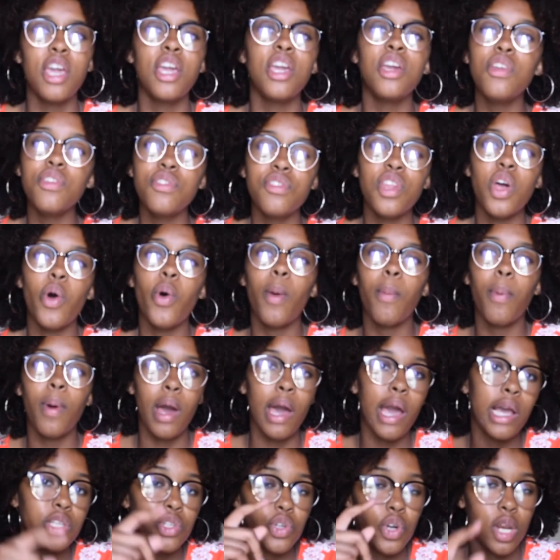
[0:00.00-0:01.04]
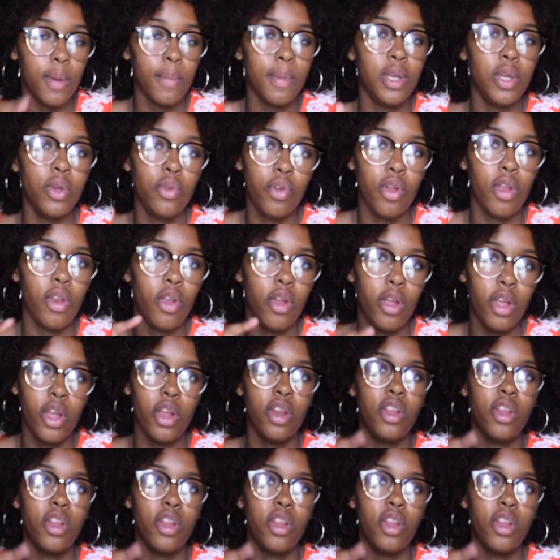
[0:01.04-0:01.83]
You need to know what products you're going to be using in your hair.